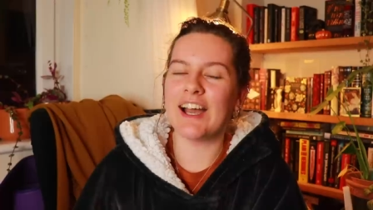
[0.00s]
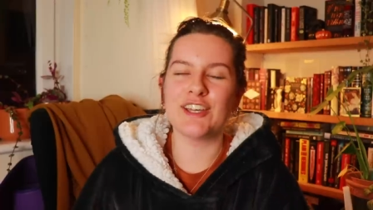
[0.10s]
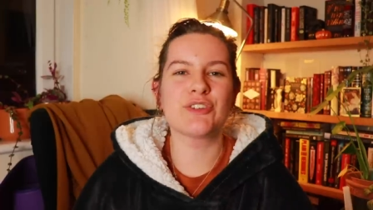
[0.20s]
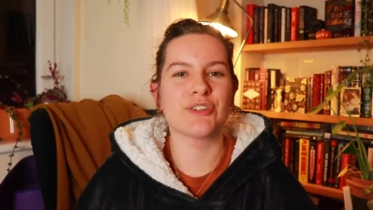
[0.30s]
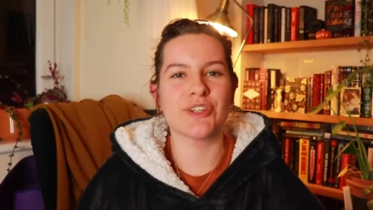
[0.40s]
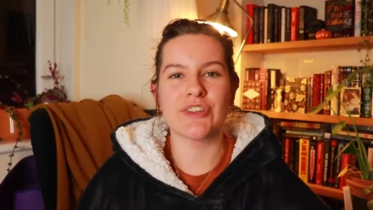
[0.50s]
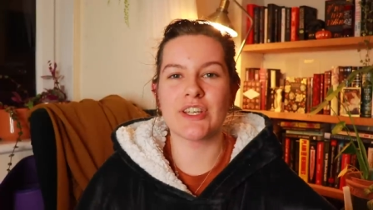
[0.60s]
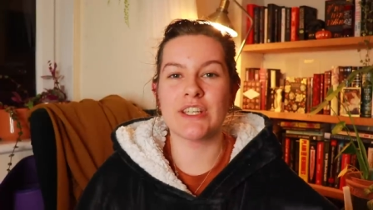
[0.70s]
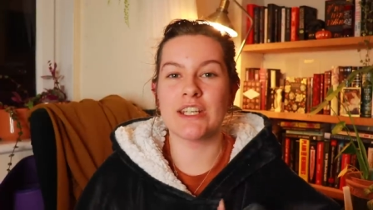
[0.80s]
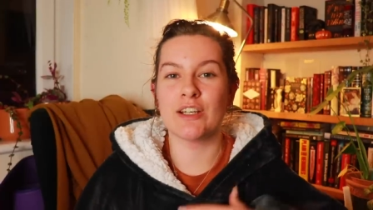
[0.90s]
I also know
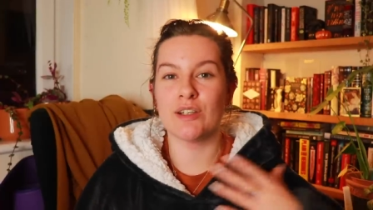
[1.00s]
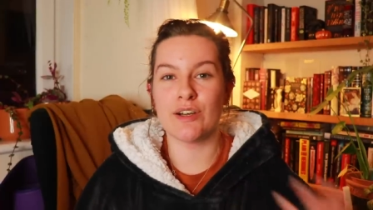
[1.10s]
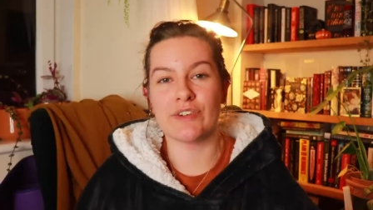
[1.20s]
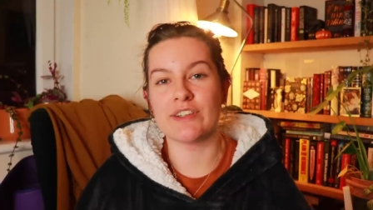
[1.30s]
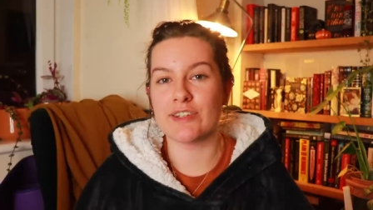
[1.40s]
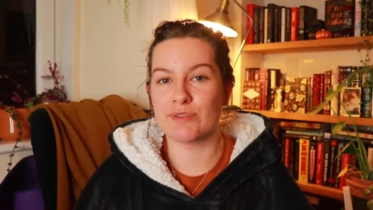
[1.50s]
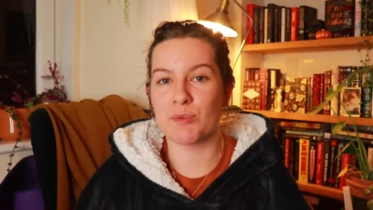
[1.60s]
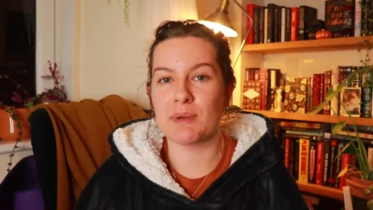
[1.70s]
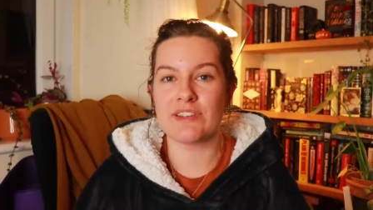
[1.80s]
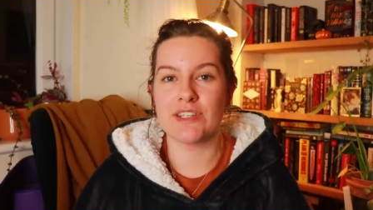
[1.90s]
that in a lot of fantasy
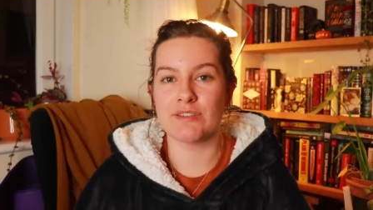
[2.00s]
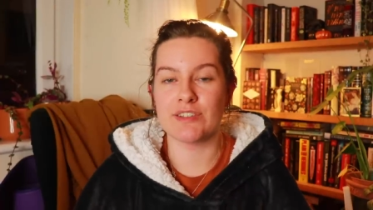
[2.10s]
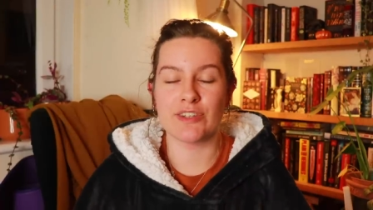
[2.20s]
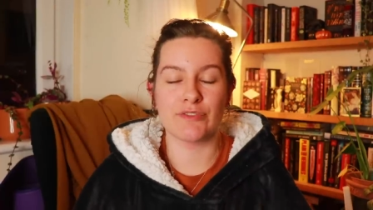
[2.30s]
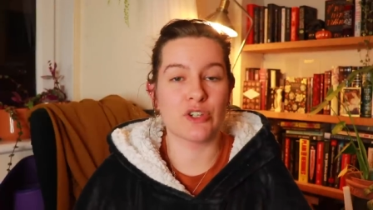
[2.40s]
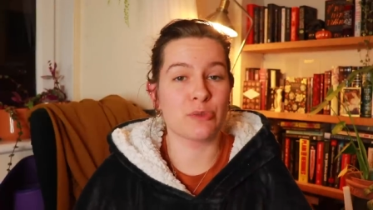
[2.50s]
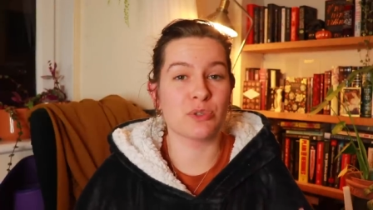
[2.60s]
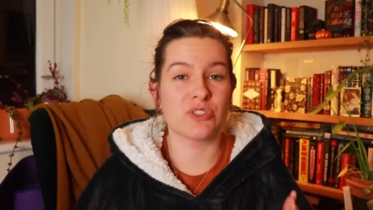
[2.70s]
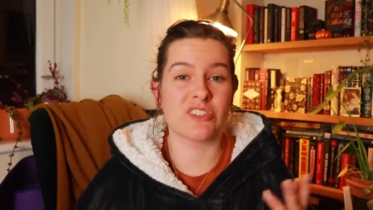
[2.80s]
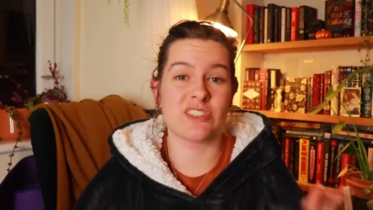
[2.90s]
romance series, the first
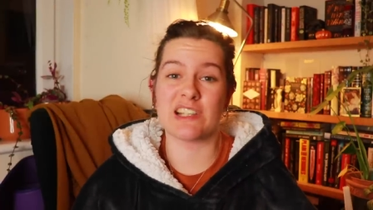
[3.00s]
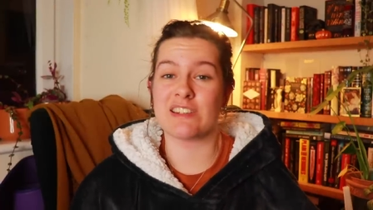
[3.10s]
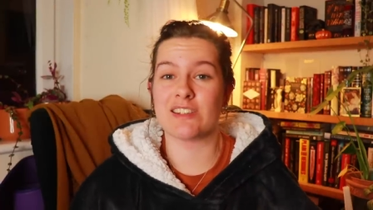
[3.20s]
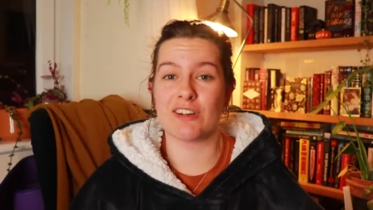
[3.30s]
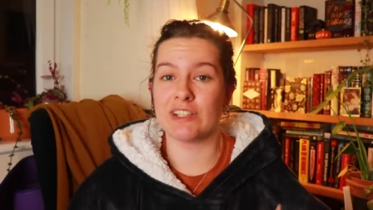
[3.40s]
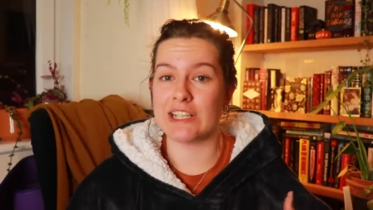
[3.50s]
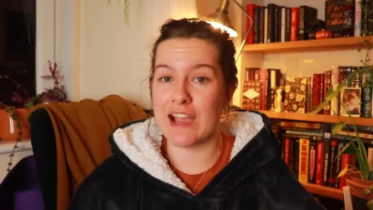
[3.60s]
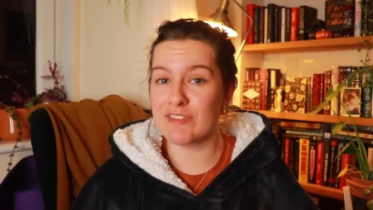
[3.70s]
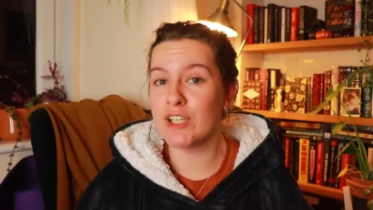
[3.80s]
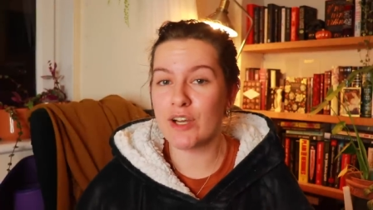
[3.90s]
book doesn't necessarily
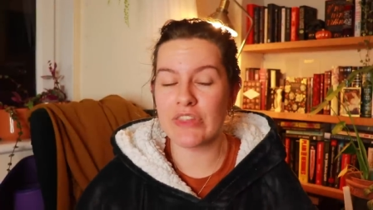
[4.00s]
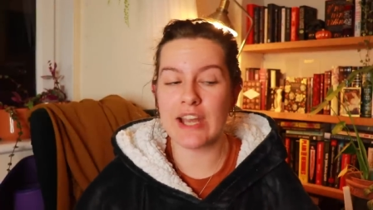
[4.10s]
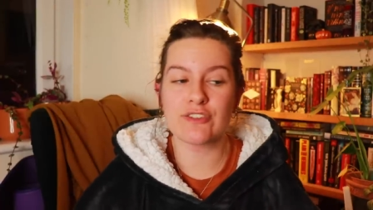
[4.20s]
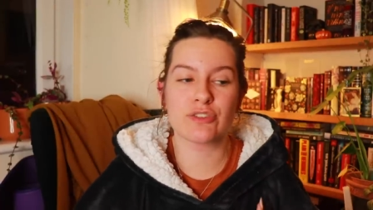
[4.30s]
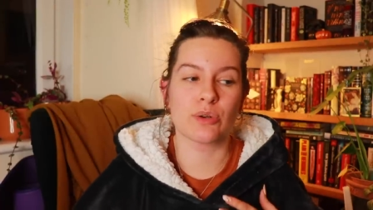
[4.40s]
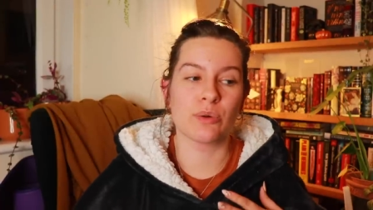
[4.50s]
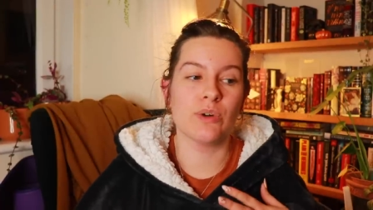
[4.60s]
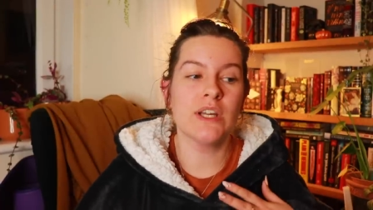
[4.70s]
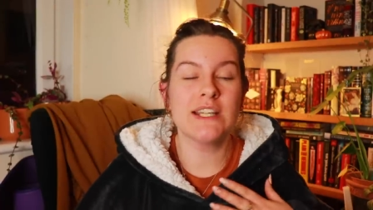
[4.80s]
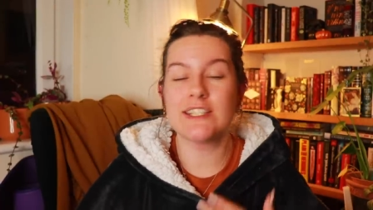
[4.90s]
have a lot of that, so
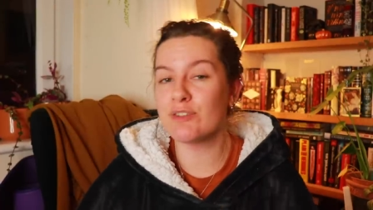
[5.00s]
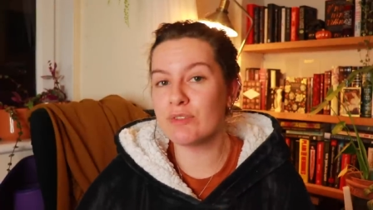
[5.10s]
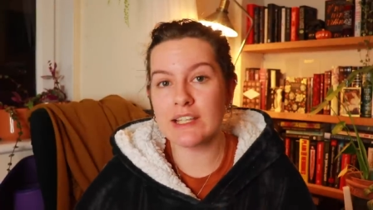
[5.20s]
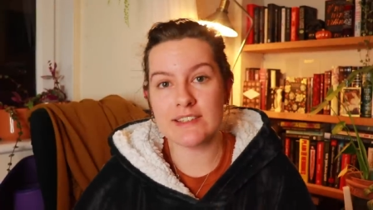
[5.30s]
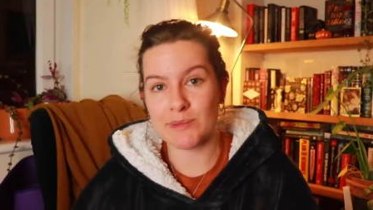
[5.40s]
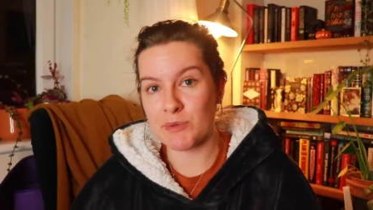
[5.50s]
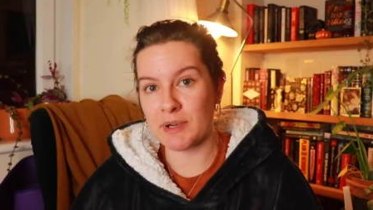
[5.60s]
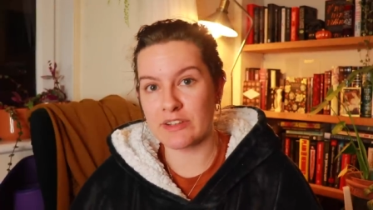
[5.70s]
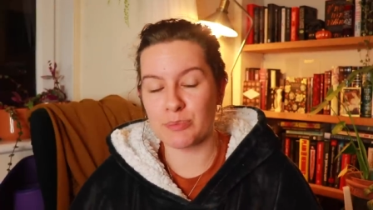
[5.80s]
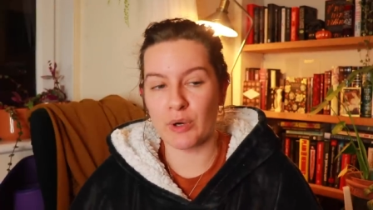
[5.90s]
didn't really take me
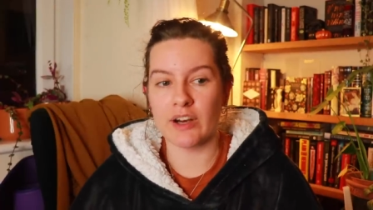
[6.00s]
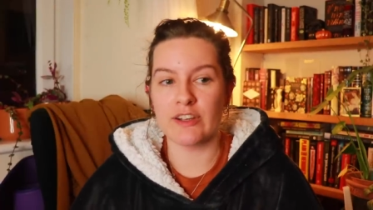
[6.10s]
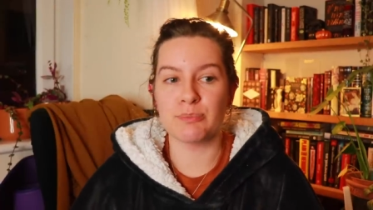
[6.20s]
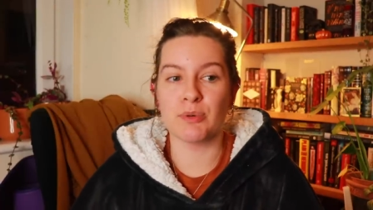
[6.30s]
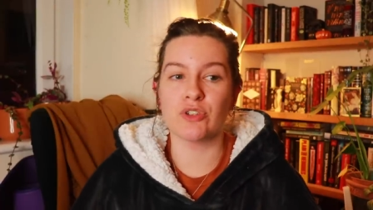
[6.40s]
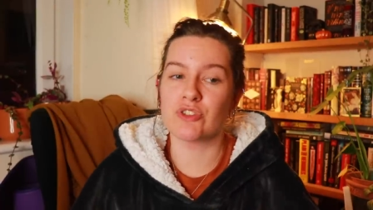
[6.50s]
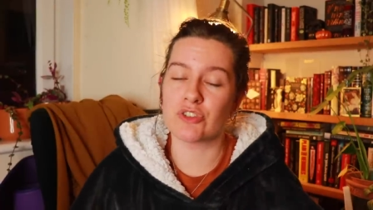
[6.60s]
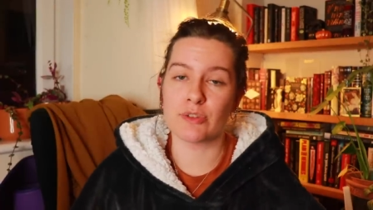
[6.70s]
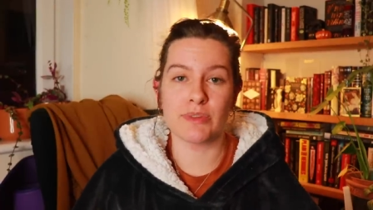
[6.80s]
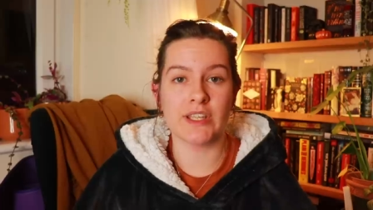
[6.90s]
by surprise, but just
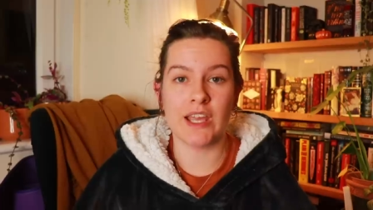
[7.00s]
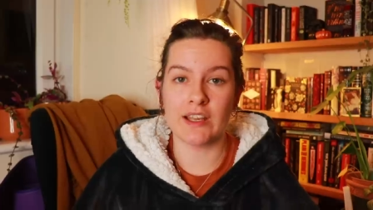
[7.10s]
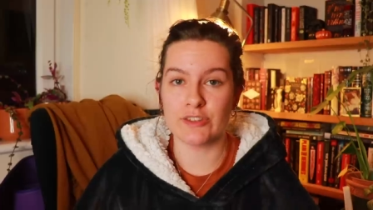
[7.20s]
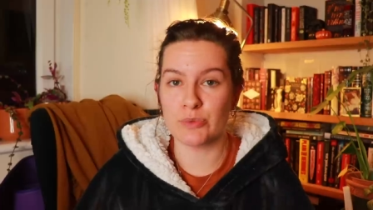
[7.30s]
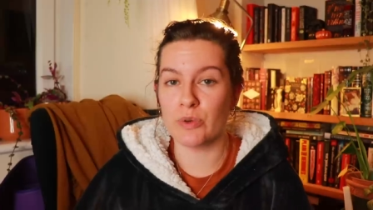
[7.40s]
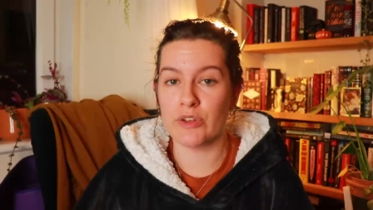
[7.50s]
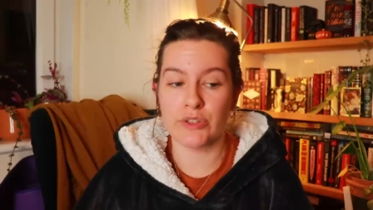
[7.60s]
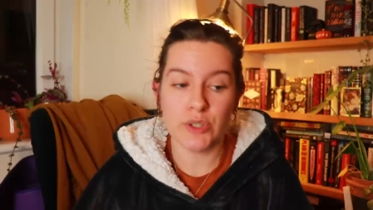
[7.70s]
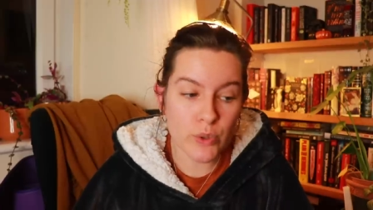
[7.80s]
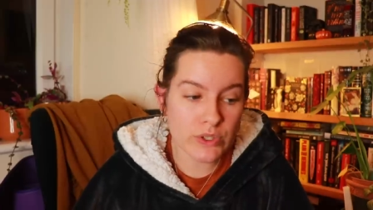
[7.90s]
something else worth
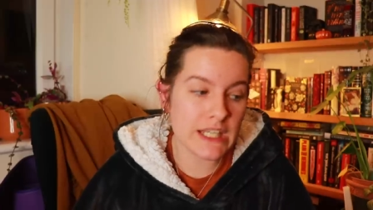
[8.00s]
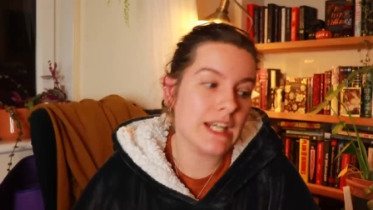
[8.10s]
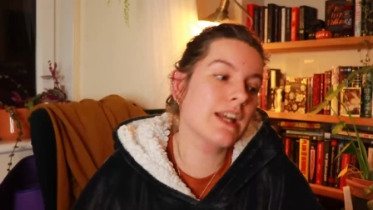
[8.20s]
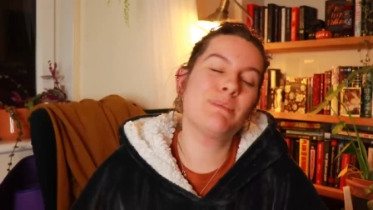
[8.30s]
noting.